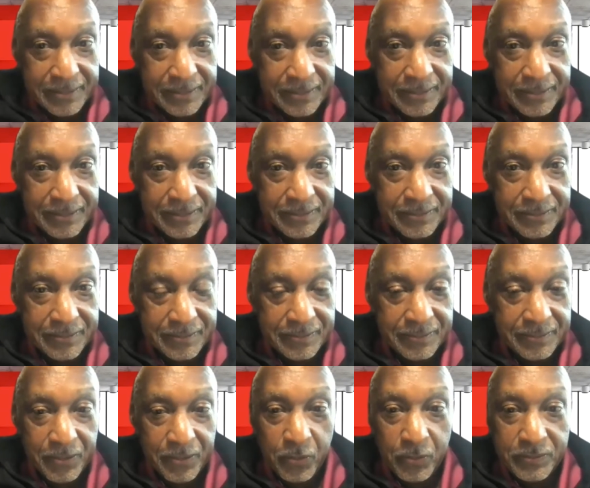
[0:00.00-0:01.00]
And,
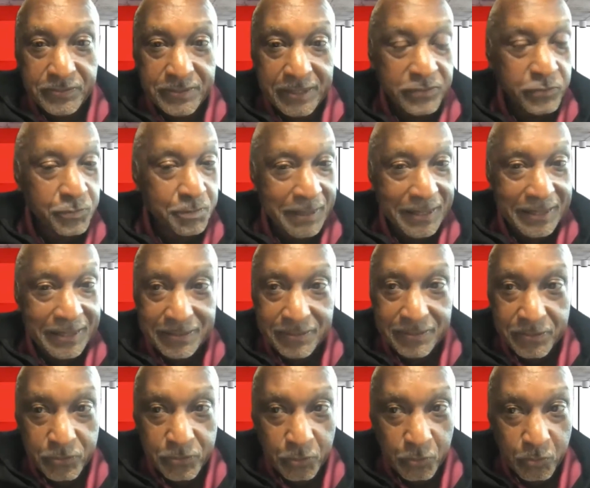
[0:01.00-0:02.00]
it takes money
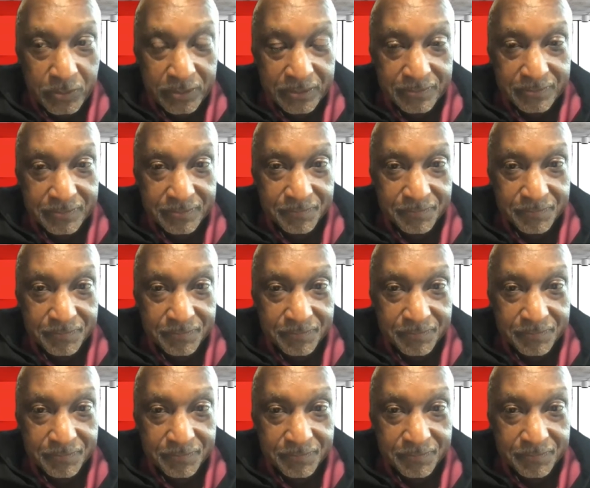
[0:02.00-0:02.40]
to do it.